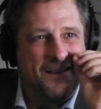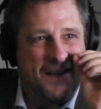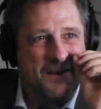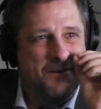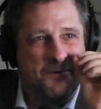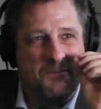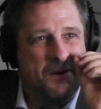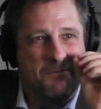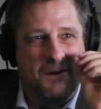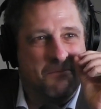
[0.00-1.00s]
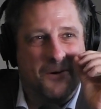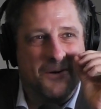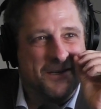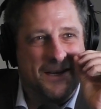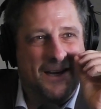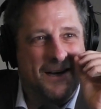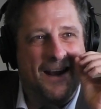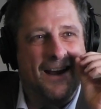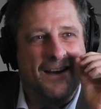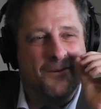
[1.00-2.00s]
They interviewed people in Morazan,
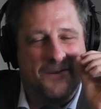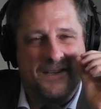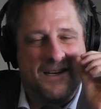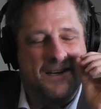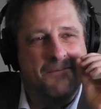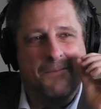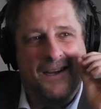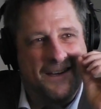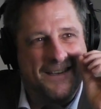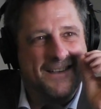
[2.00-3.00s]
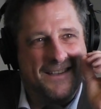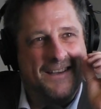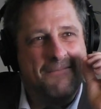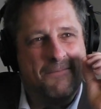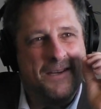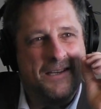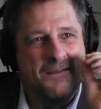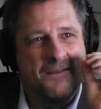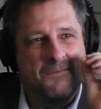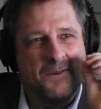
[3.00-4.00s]
and obviously it didn't make it into the hit
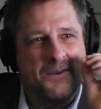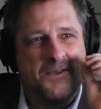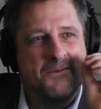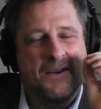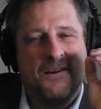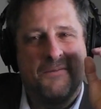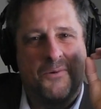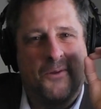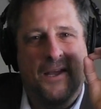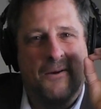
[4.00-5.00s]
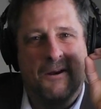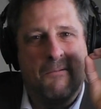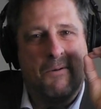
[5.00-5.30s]
piece because you can't pull that one